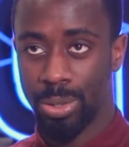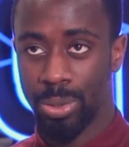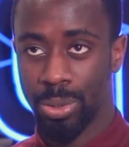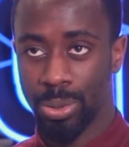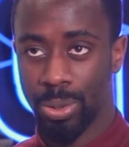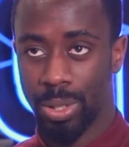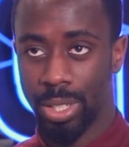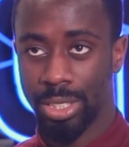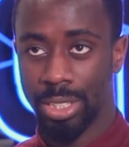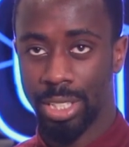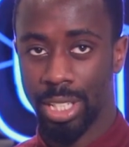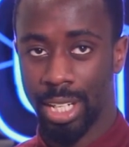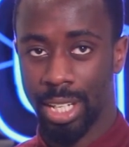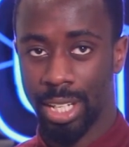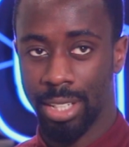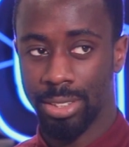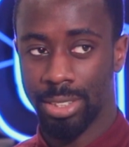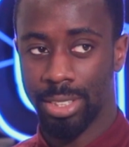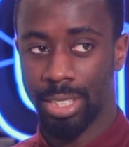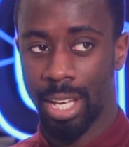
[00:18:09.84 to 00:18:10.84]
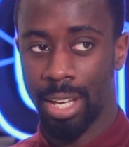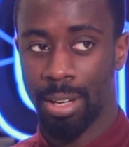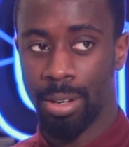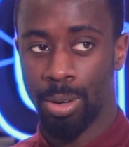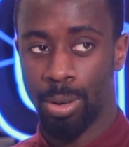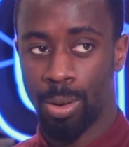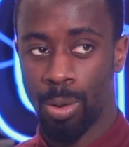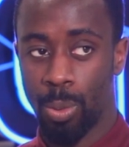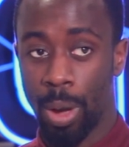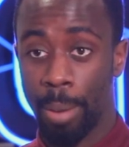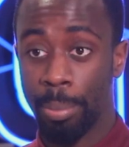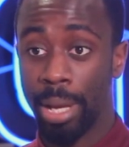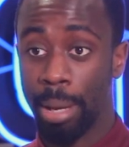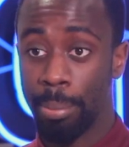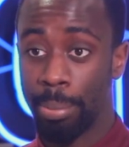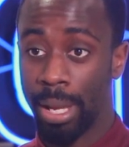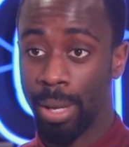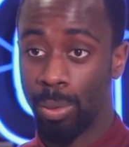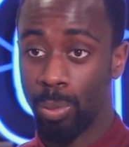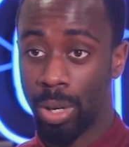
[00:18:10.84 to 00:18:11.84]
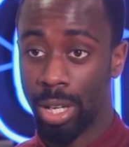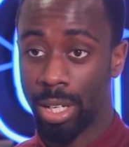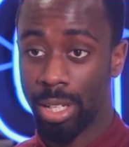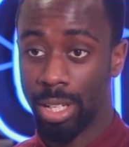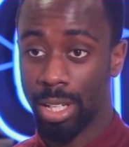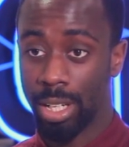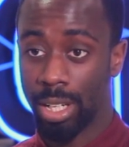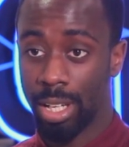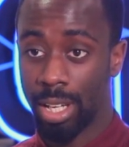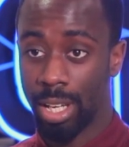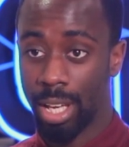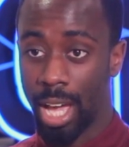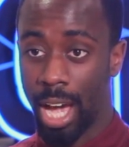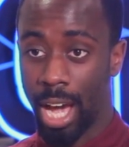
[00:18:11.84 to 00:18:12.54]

Yeah, Hugh Kwashi announced that Wham Campaign won.